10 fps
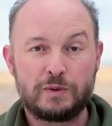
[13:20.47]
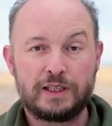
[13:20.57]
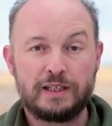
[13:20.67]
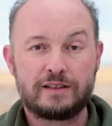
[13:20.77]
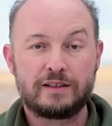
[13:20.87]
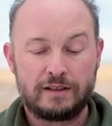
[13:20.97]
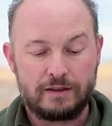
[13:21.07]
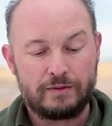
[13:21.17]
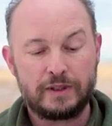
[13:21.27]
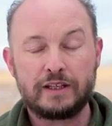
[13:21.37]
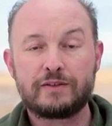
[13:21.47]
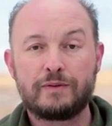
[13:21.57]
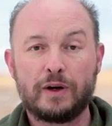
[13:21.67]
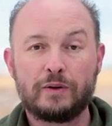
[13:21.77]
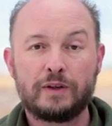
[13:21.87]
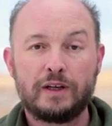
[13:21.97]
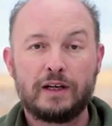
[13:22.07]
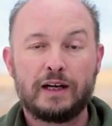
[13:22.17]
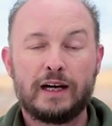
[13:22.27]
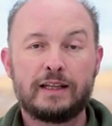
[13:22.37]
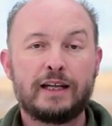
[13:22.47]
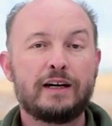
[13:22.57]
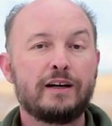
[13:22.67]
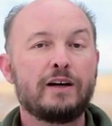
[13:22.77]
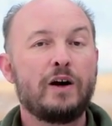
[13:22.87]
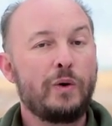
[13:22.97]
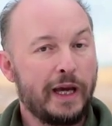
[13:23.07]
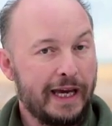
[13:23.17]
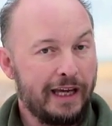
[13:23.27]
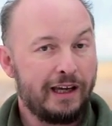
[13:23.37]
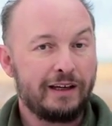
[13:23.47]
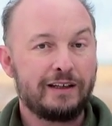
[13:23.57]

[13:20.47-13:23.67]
with this phone, and they are okay.